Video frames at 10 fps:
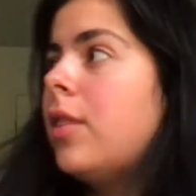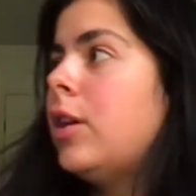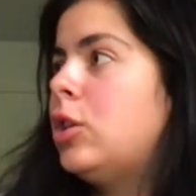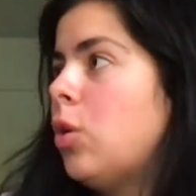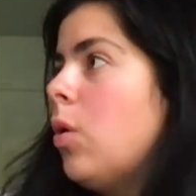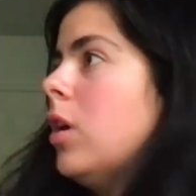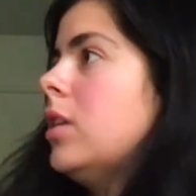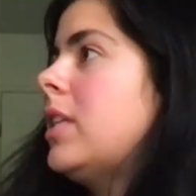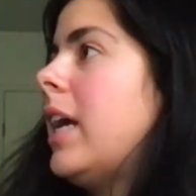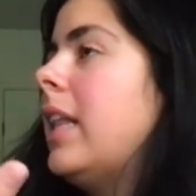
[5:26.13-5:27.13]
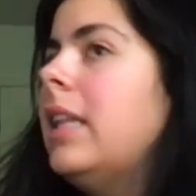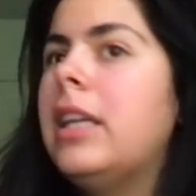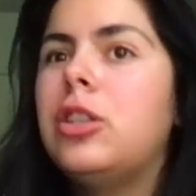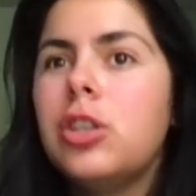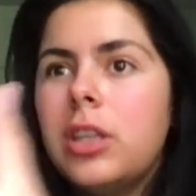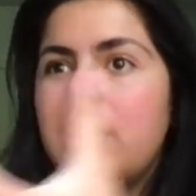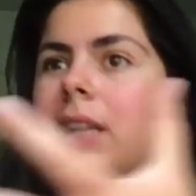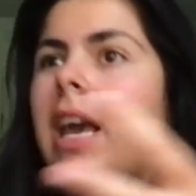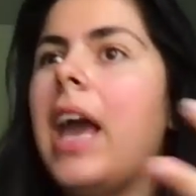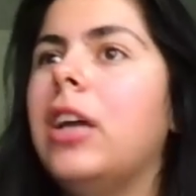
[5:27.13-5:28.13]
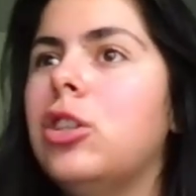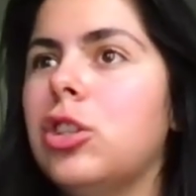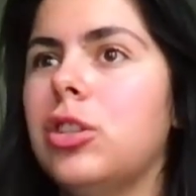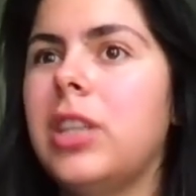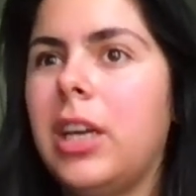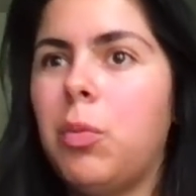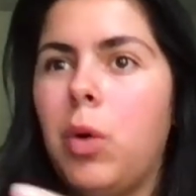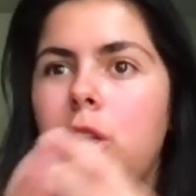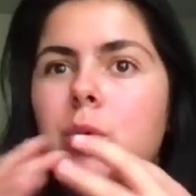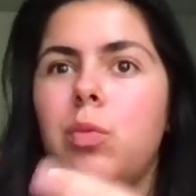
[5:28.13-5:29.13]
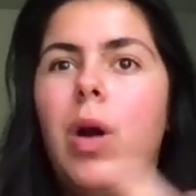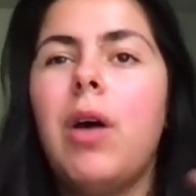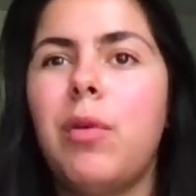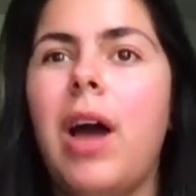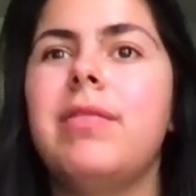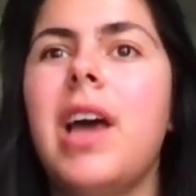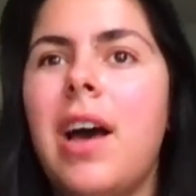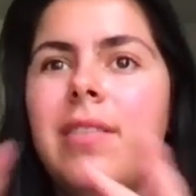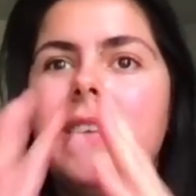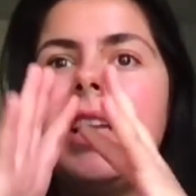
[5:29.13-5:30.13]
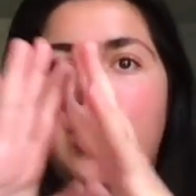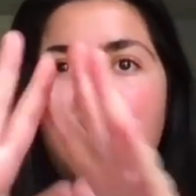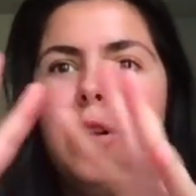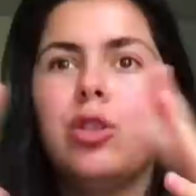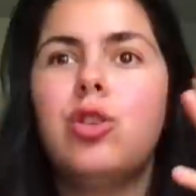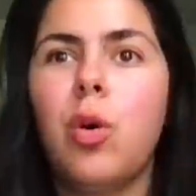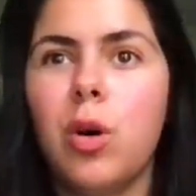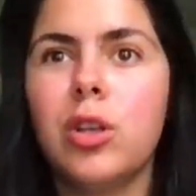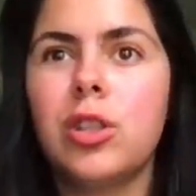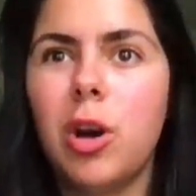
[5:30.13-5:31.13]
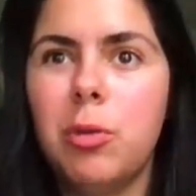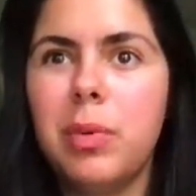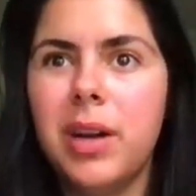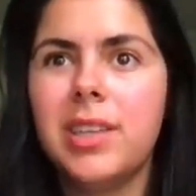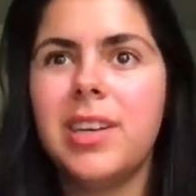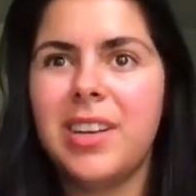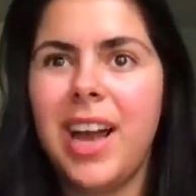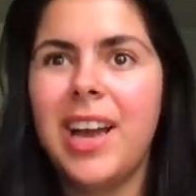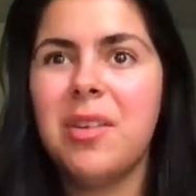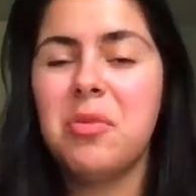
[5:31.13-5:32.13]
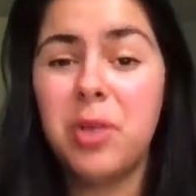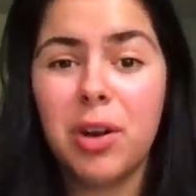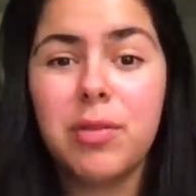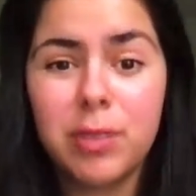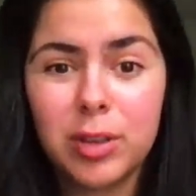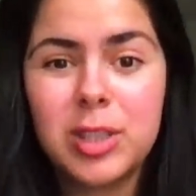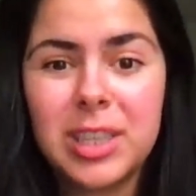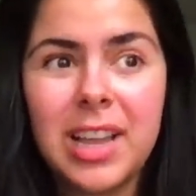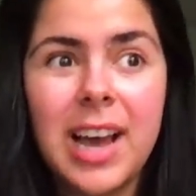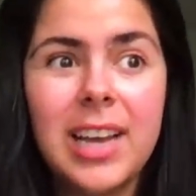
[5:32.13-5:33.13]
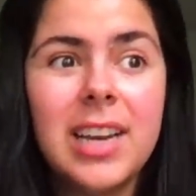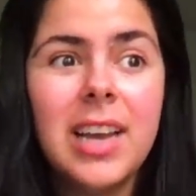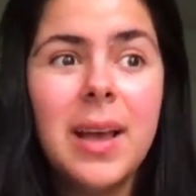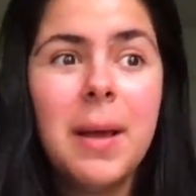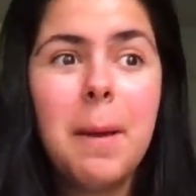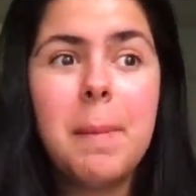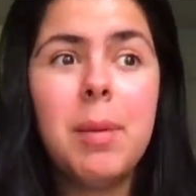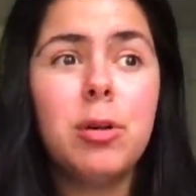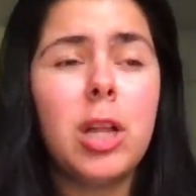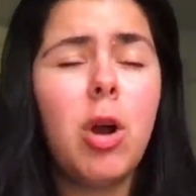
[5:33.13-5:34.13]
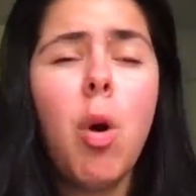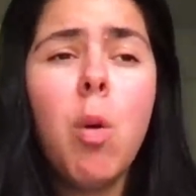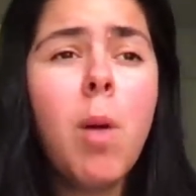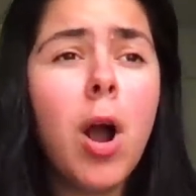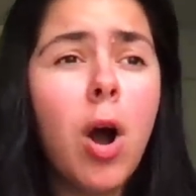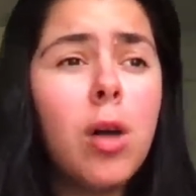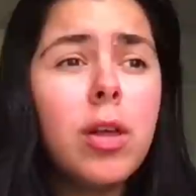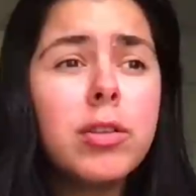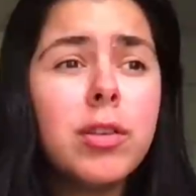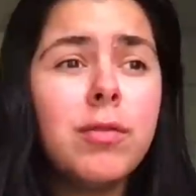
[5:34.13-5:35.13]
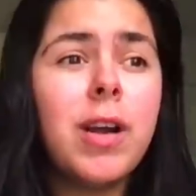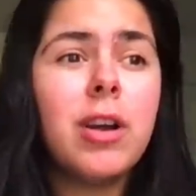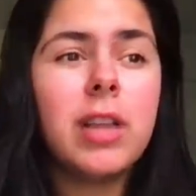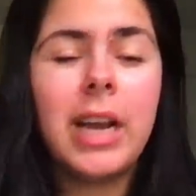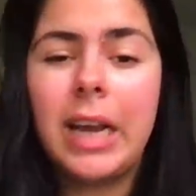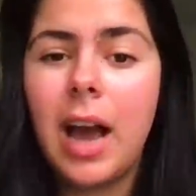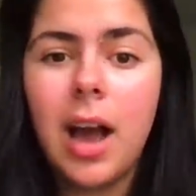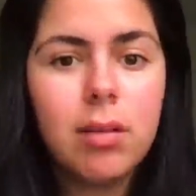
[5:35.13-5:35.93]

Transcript: The doors, like literally the angels, like when you arrive to heaven, like the doors open, okay? We're first in line. People are like, oh my God, that's unfair. Like,